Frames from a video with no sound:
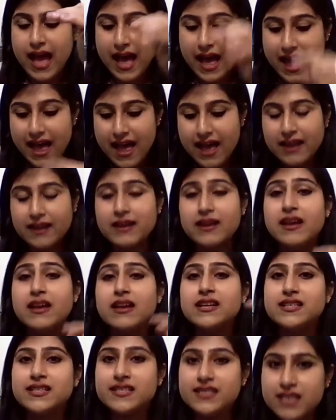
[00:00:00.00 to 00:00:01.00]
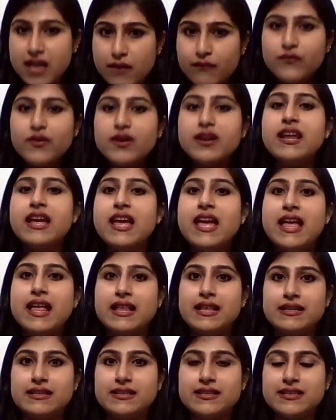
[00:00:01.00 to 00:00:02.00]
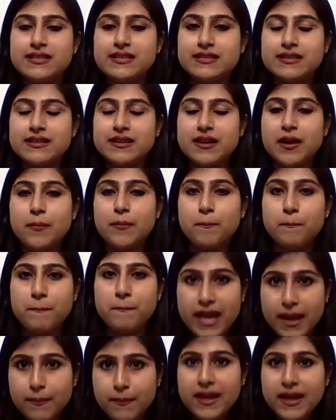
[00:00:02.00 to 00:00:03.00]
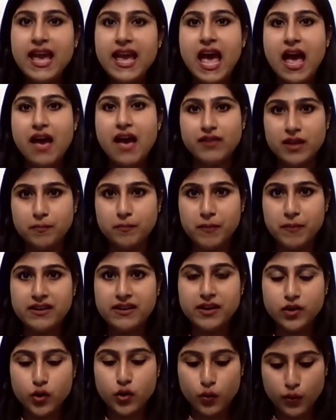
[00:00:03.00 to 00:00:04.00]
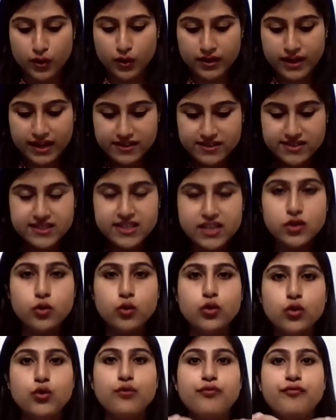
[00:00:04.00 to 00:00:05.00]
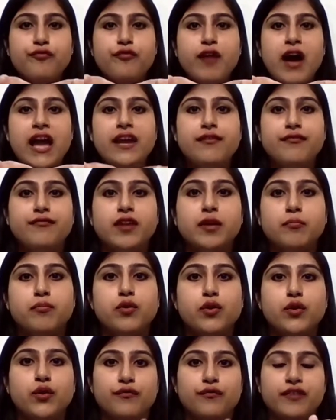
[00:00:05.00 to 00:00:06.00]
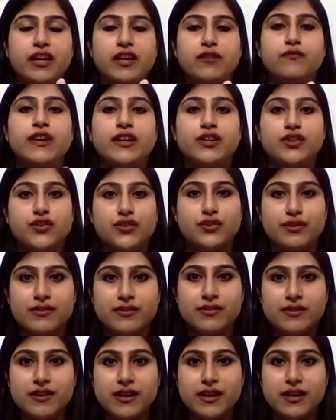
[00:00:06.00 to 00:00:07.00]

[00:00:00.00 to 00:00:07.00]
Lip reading: And someone else may be having patent over that 0 to 5 number of invention.